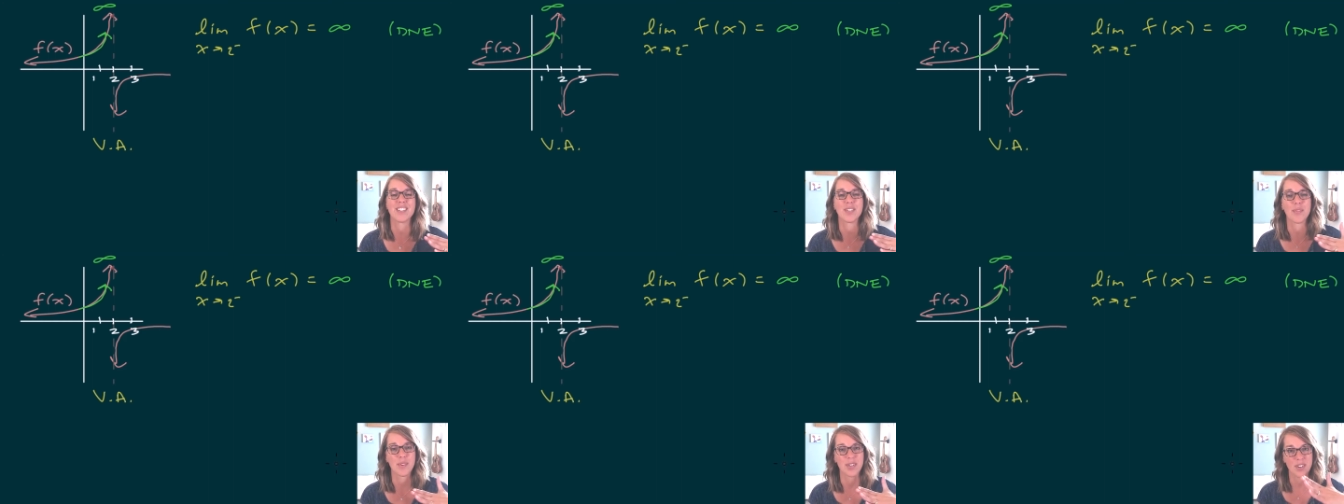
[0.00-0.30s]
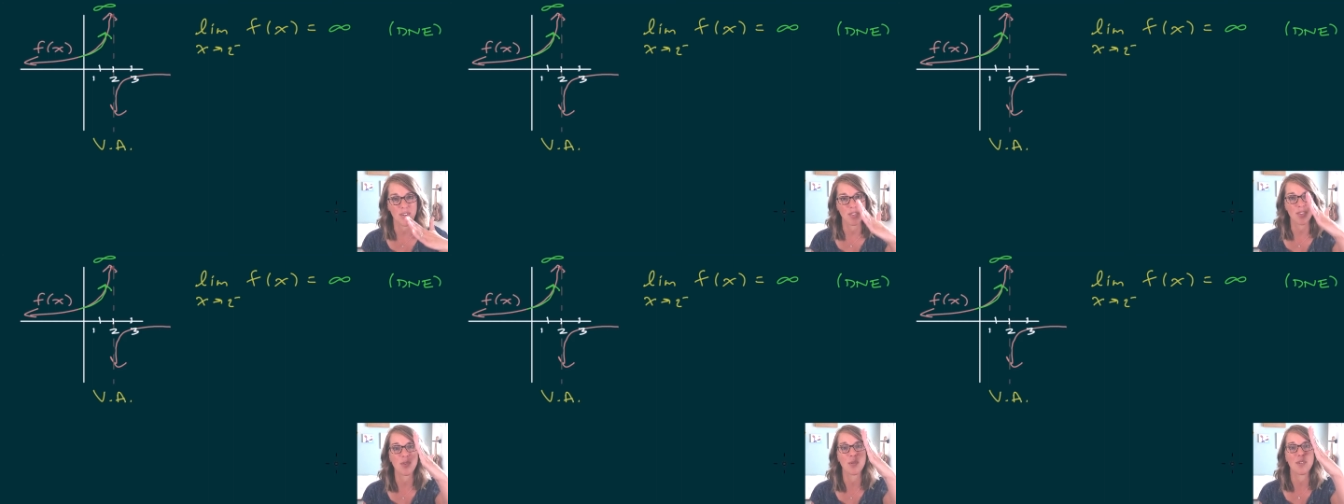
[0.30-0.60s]
So
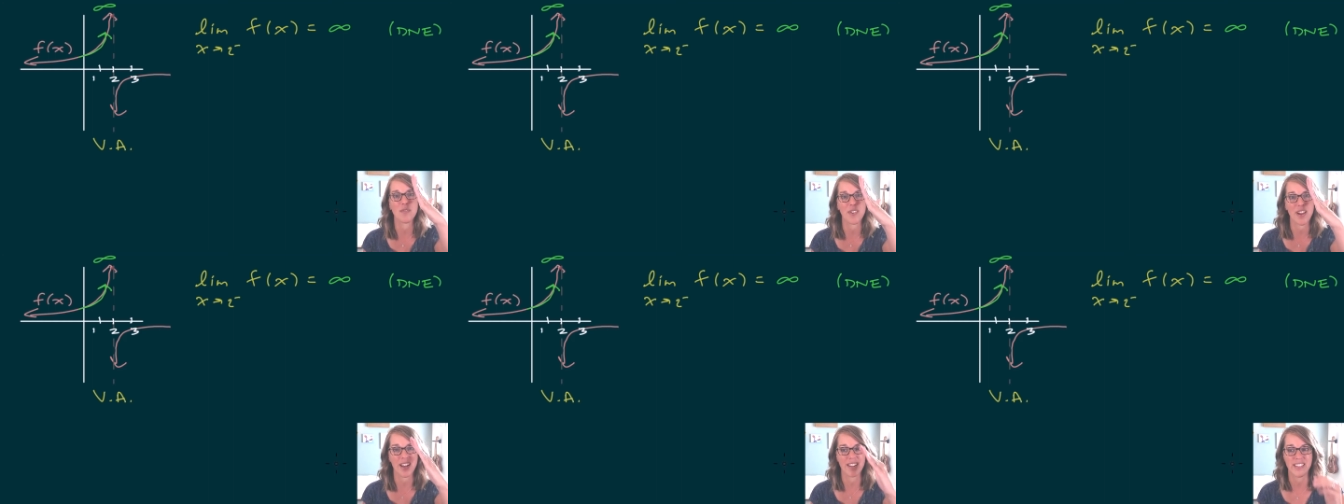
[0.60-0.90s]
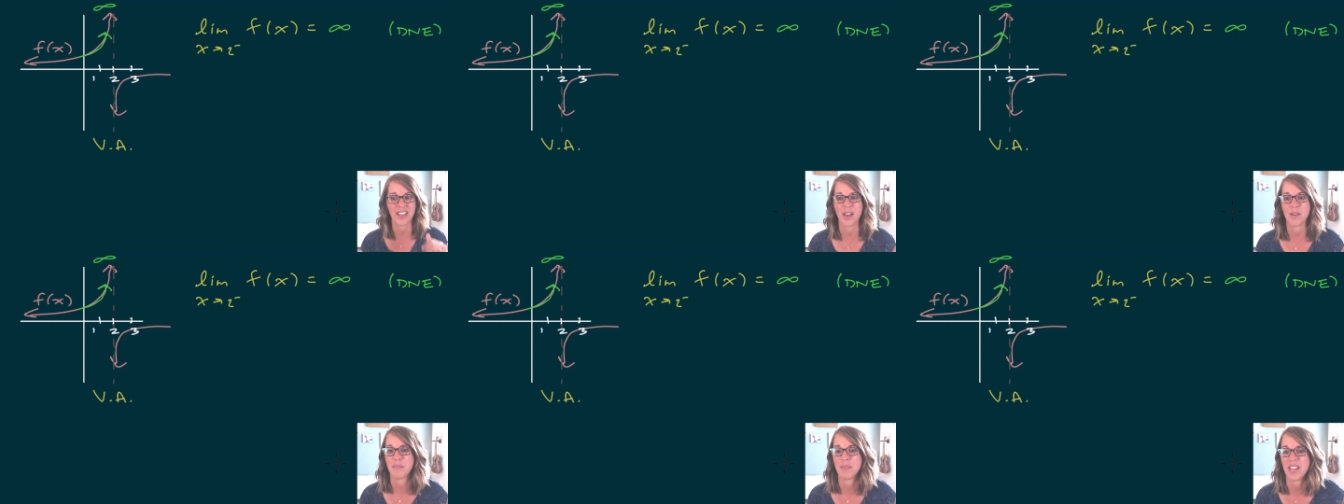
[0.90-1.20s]
we know that we've
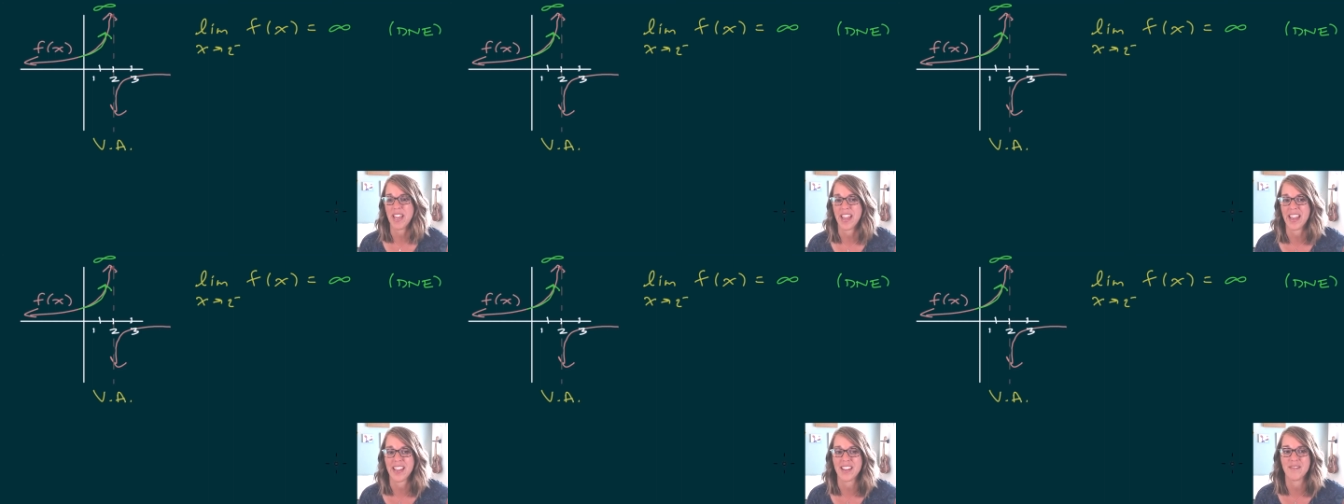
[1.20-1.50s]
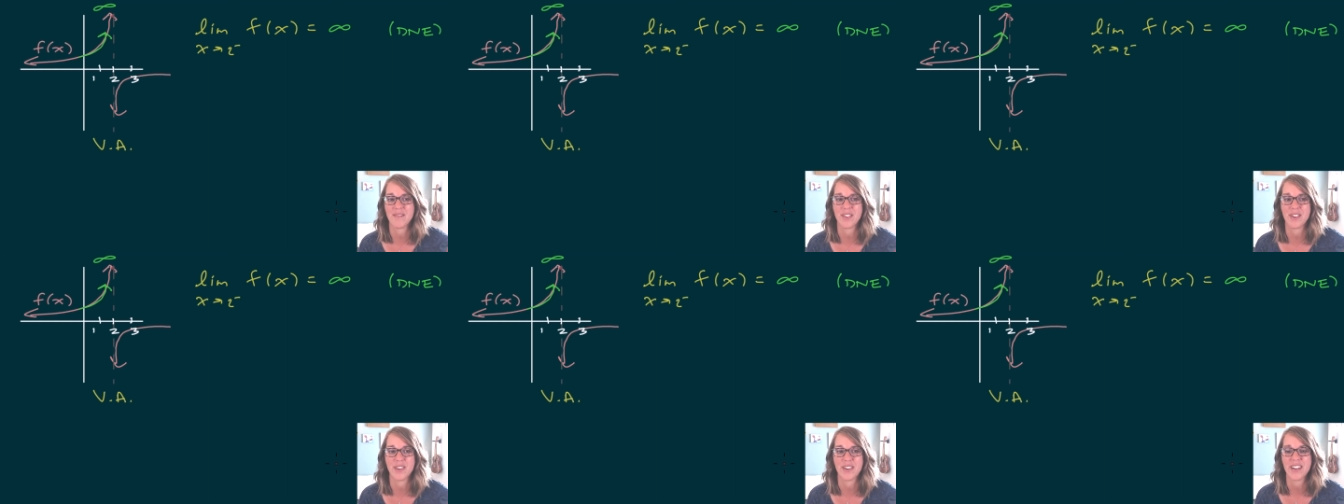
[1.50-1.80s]
got that
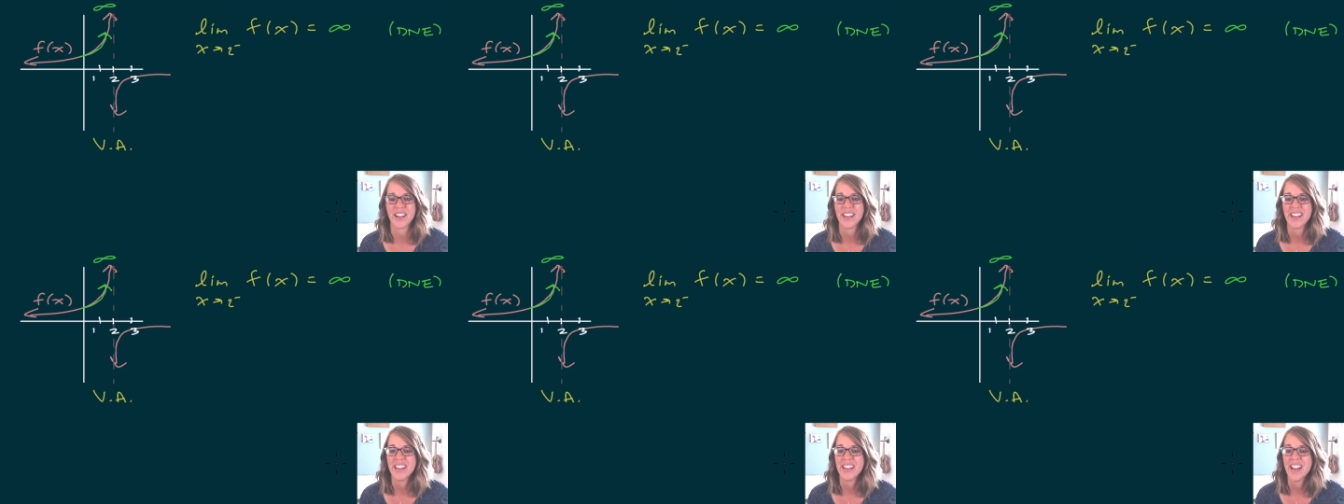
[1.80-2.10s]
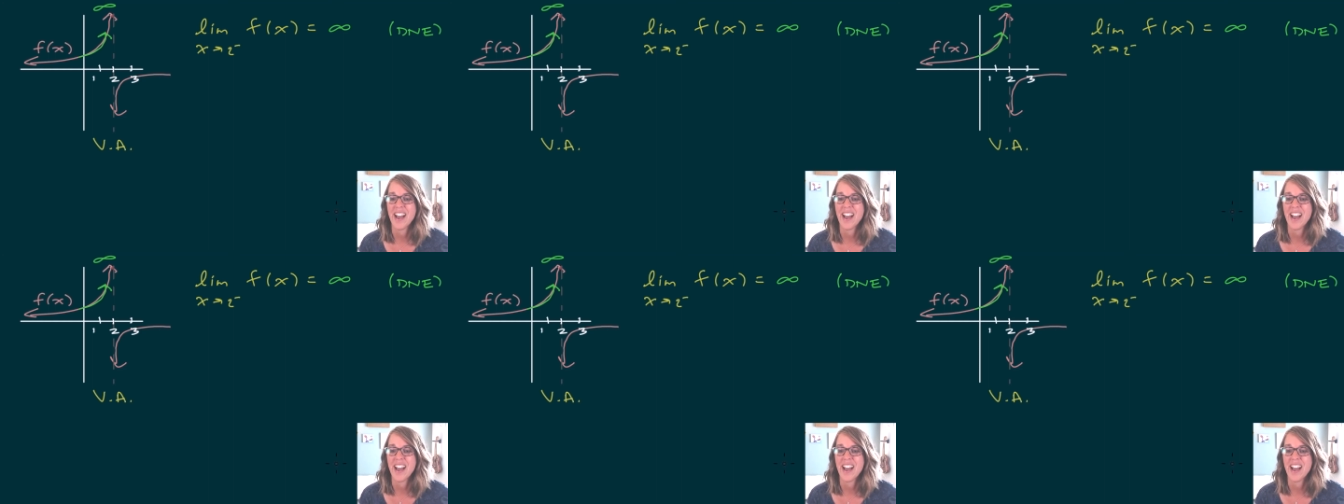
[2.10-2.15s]
behavior.